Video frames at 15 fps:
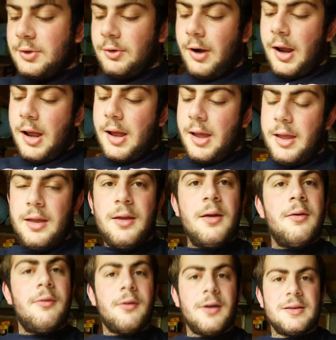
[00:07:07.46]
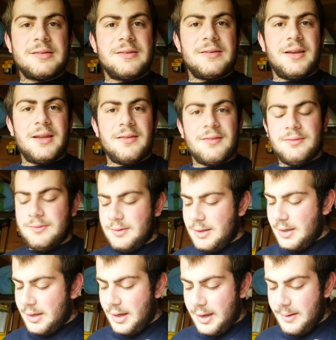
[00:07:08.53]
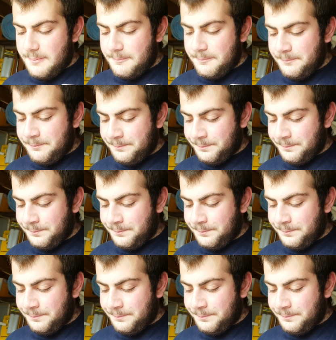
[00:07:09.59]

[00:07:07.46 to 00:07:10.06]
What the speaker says: dry, the rest of it isn't. God